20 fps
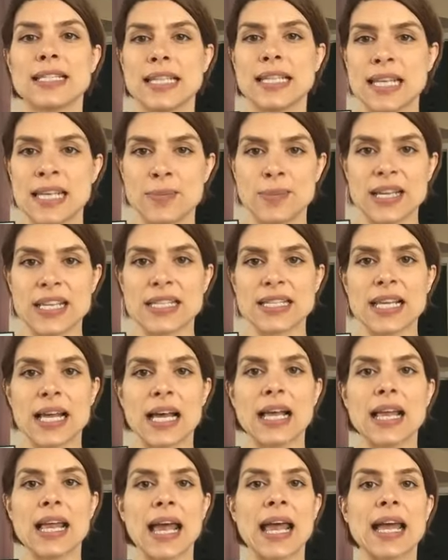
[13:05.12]
and eat
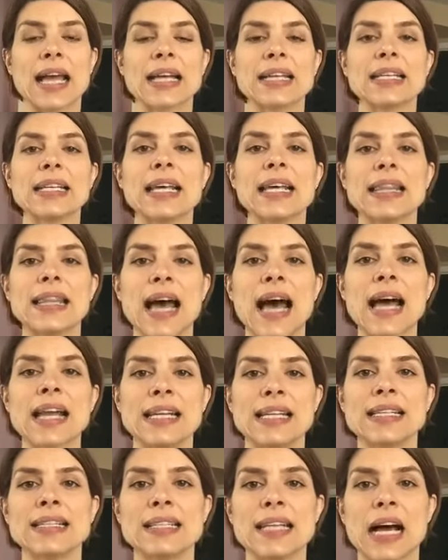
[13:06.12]
pizza, and that
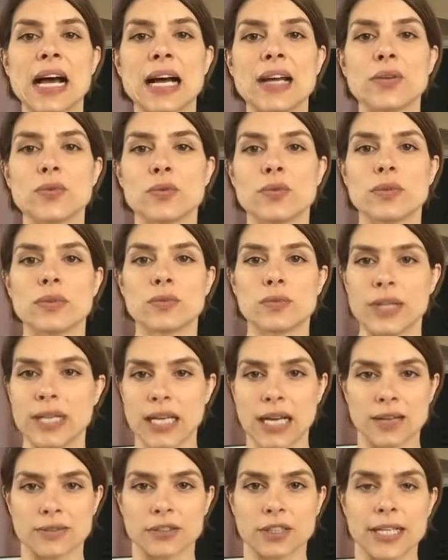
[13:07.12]
is not
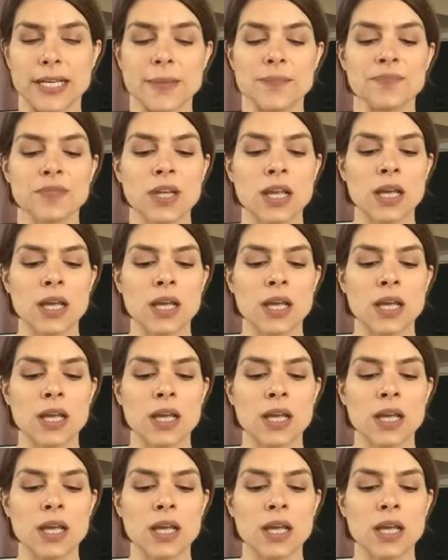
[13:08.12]
recovery.